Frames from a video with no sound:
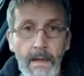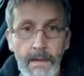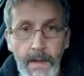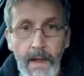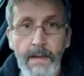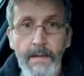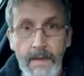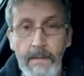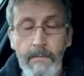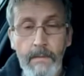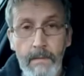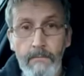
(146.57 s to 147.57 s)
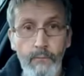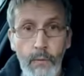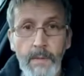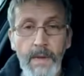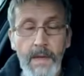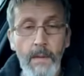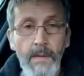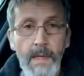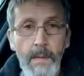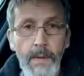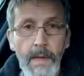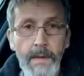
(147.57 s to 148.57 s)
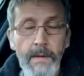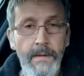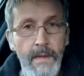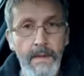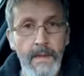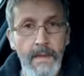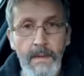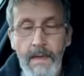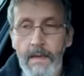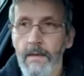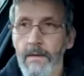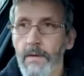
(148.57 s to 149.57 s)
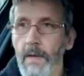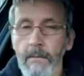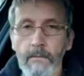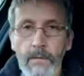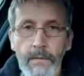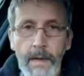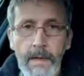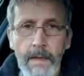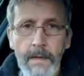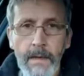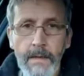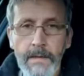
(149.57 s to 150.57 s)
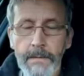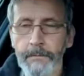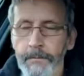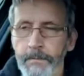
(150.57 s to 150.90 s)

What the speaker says: that it would become independent, that the English state would recognise it.